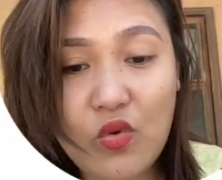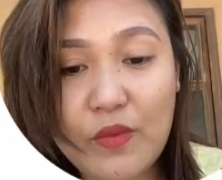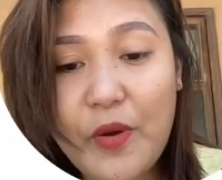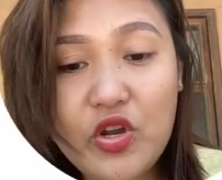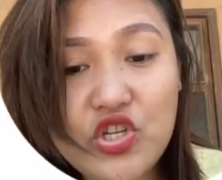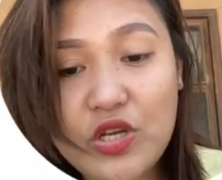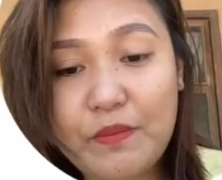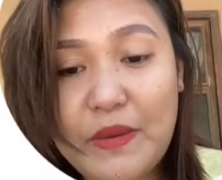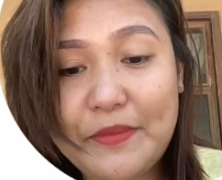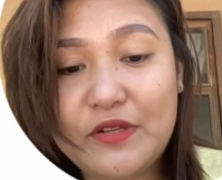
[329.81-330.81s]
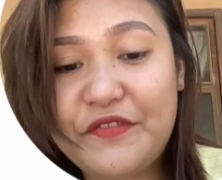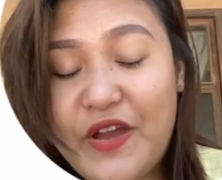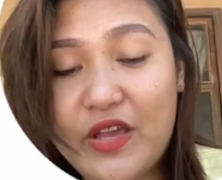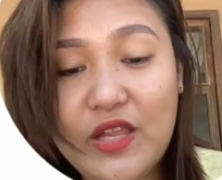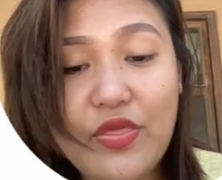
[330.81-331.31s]
or punishing people who
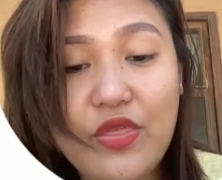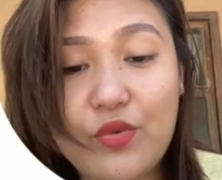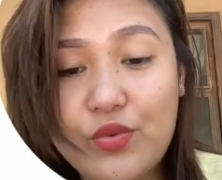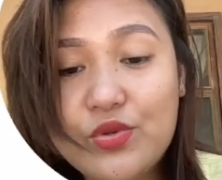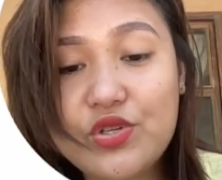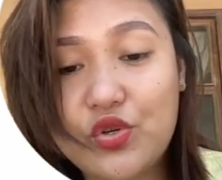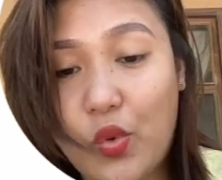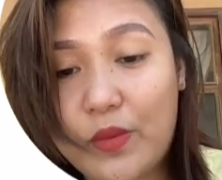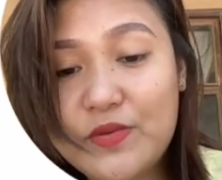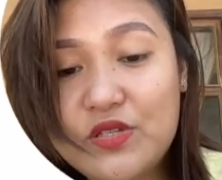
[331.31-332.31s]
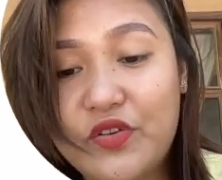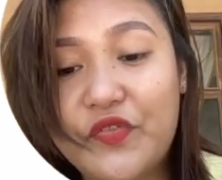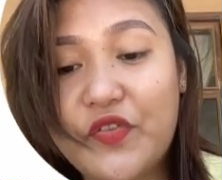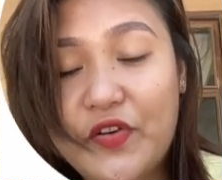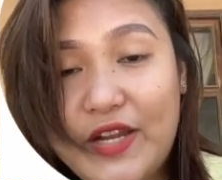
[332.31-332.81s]
violate the rules and norms
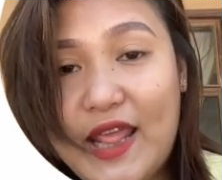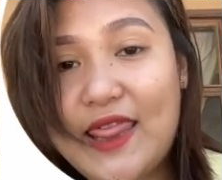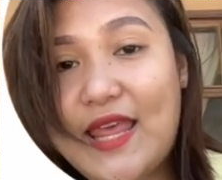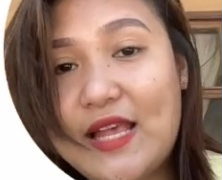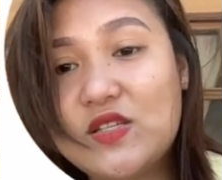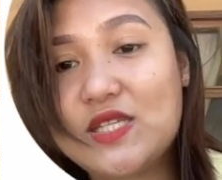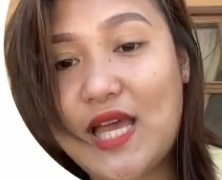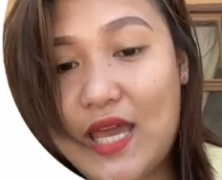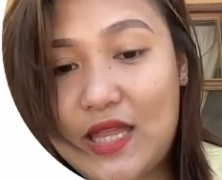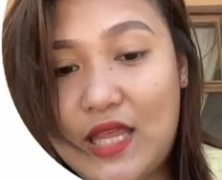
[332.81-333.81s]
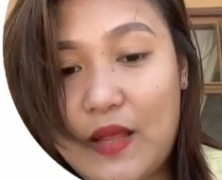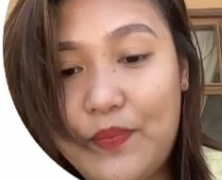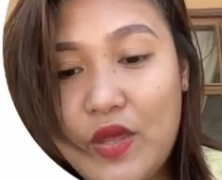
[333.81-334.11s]
governing the society.